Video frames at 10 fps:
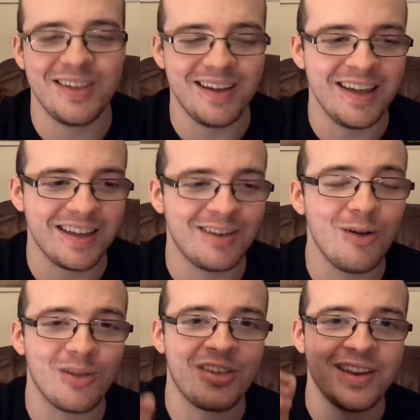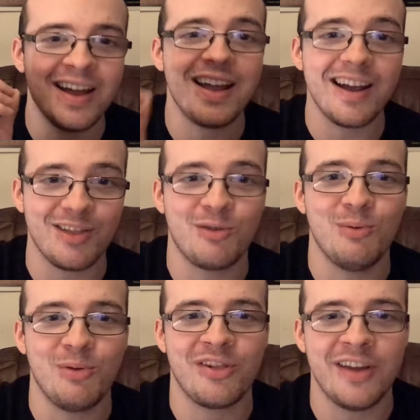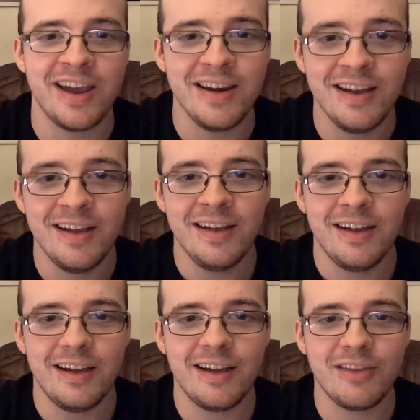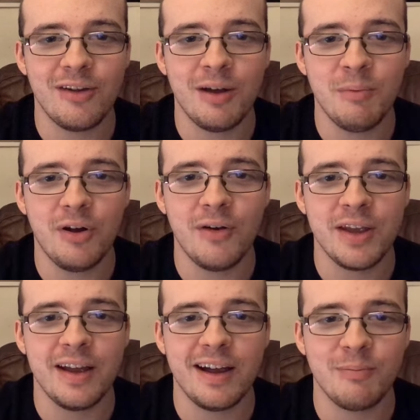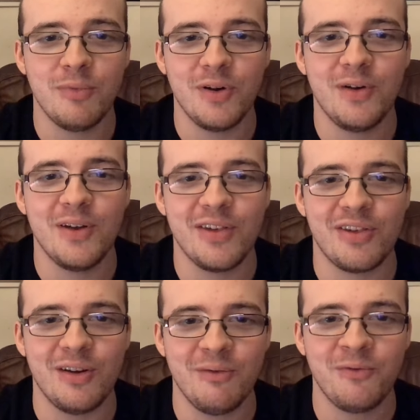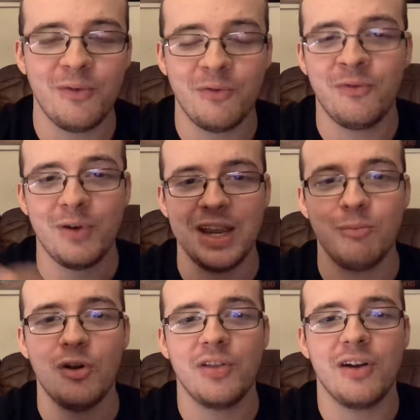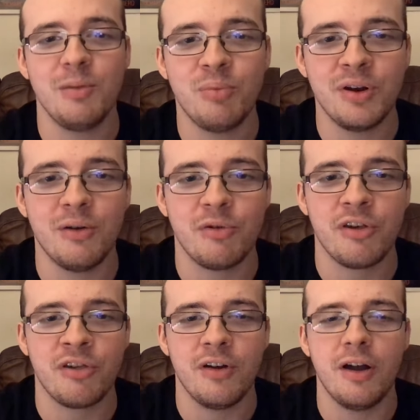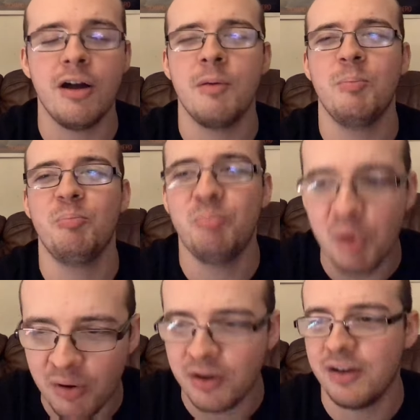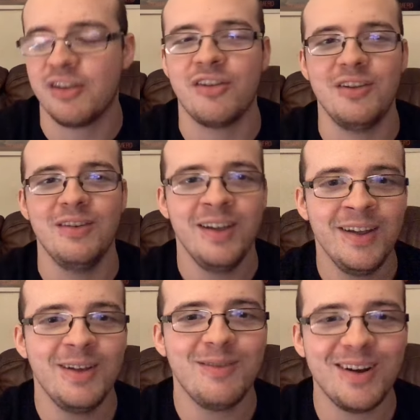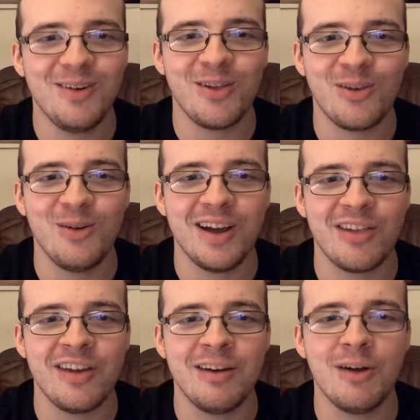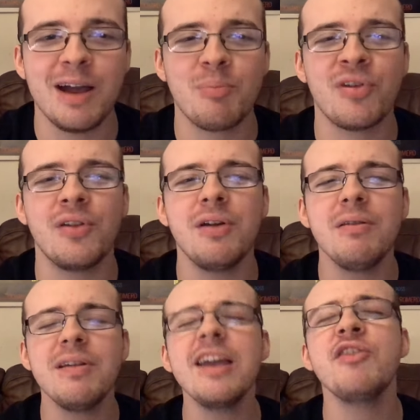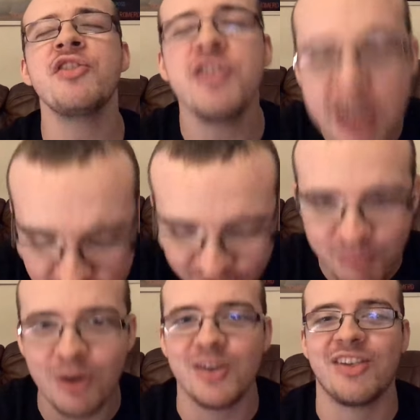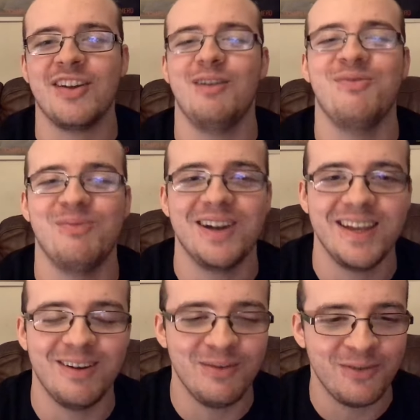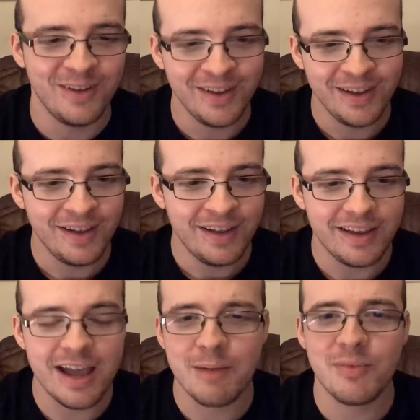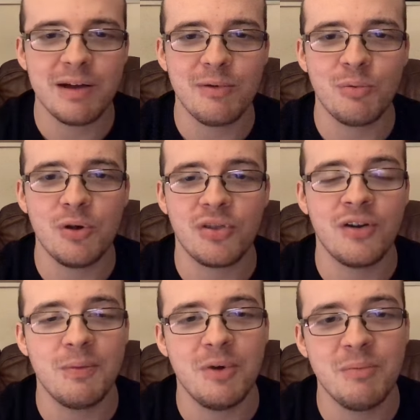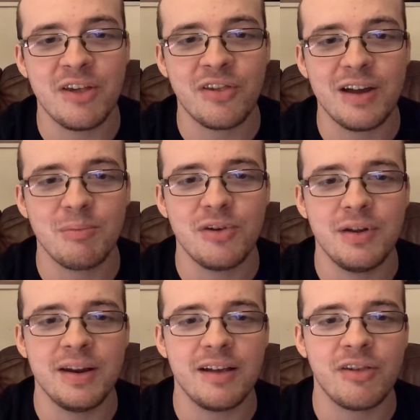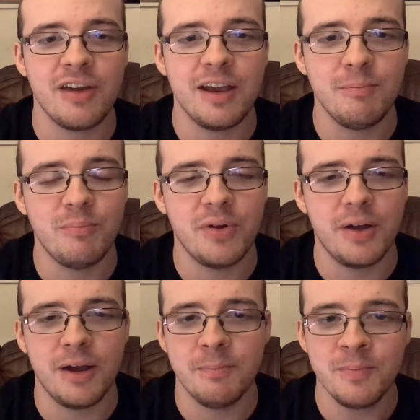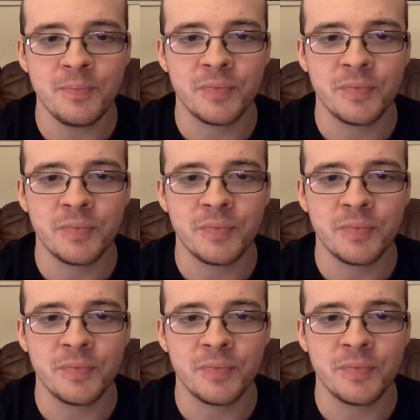it got to that actual scene, and I had my eyes fully wide open. I was just like, oh, bollocks. And when I saw that scene, I absolutely shit myself, mate. That was one time I messed up during that scene. But